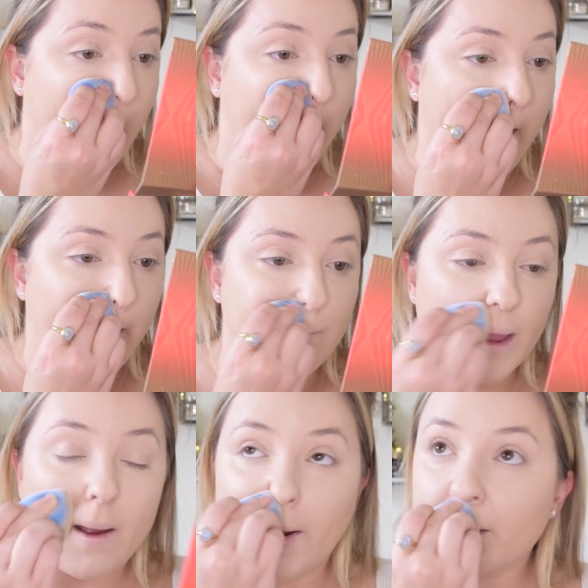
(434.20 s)
my
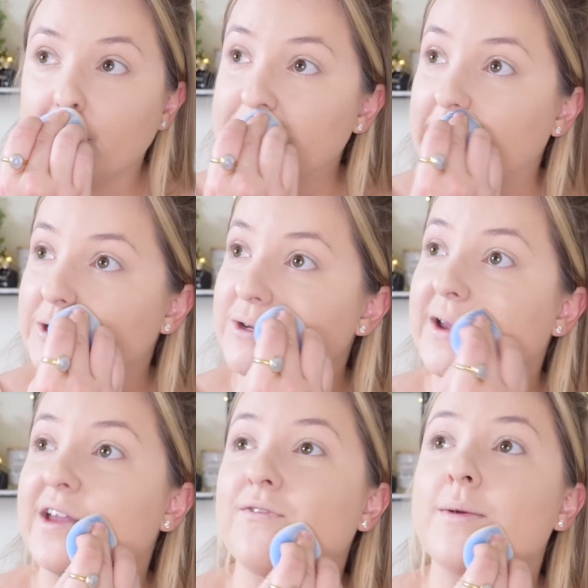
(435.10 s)
heart goes out to
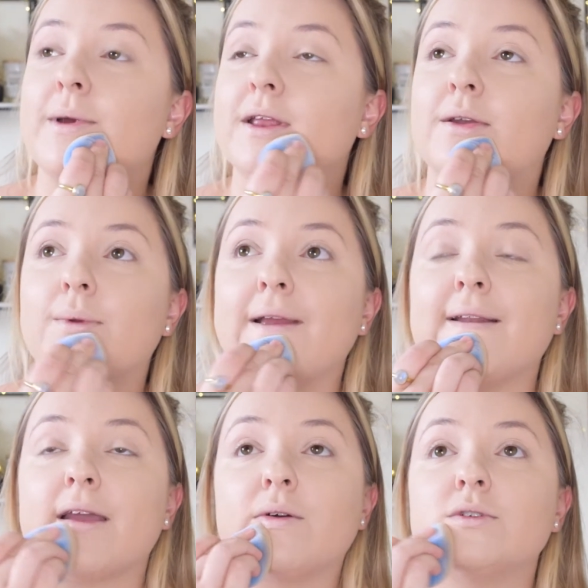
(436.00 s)
everybody right
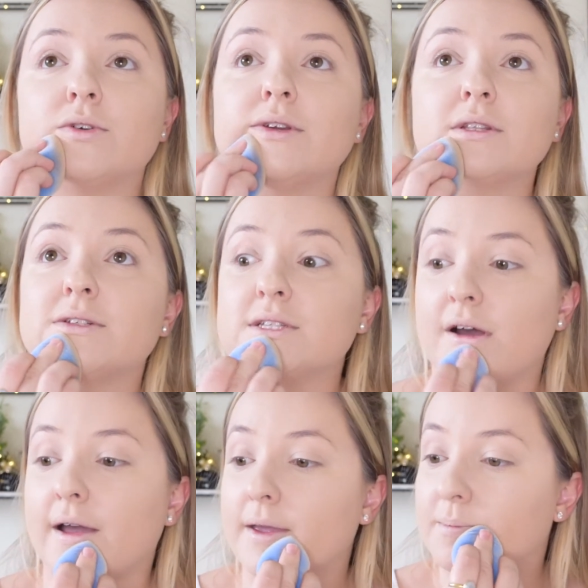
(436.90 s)
now during this
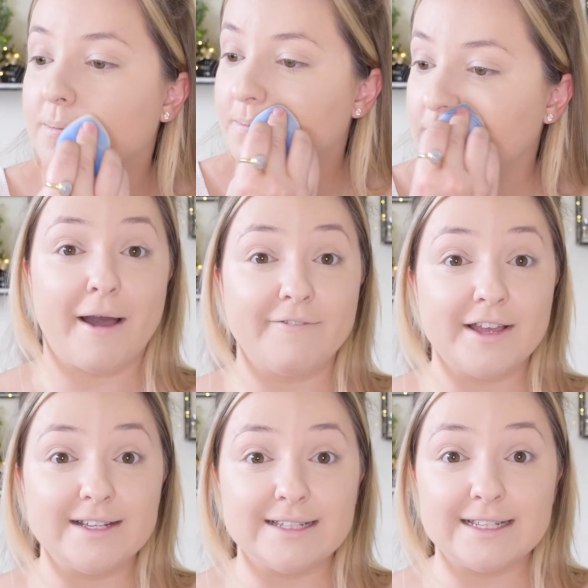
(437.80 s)
time. My
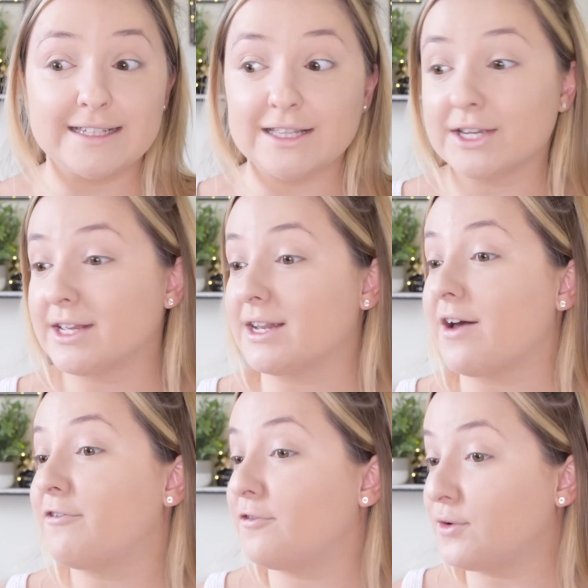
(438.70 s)
face is looking
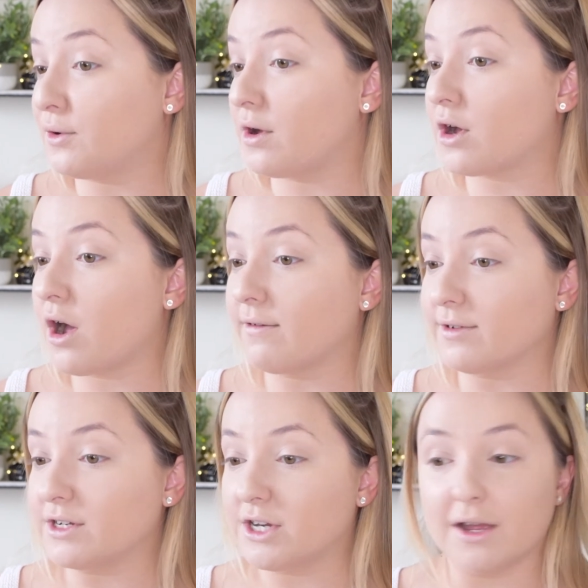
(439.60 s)
full
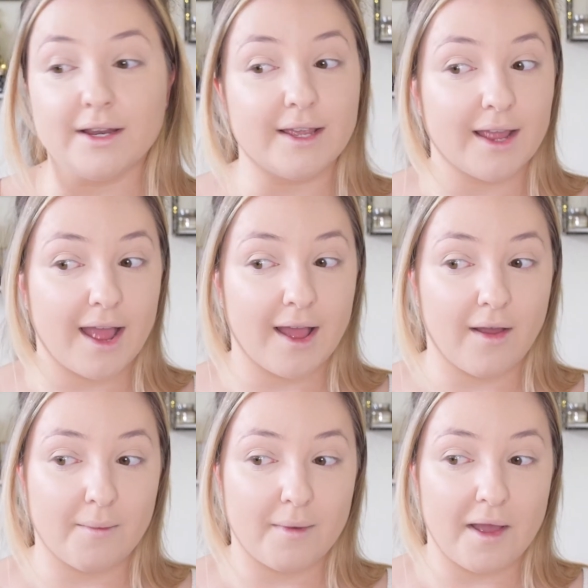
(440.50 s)
coverage, honey.
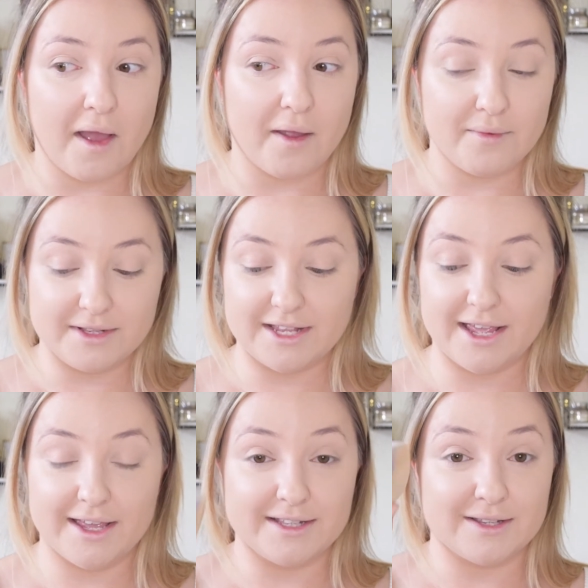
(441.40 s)
I would say
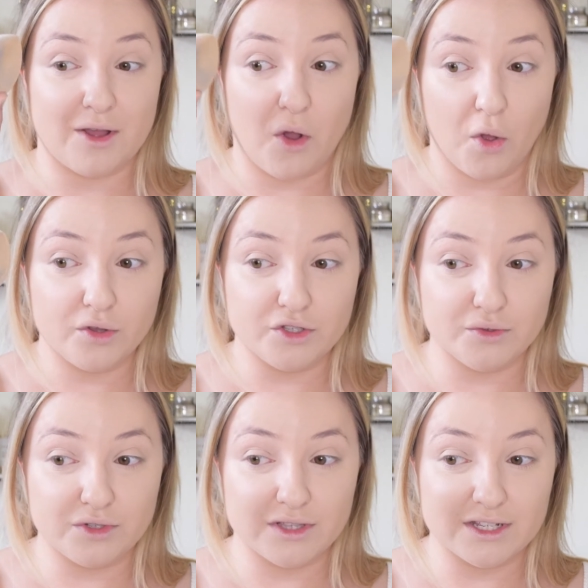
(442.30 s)
it's all due
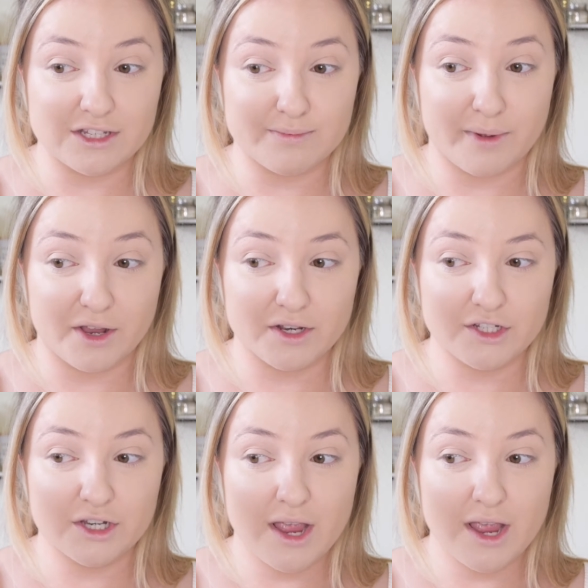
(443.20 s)
to this sponge.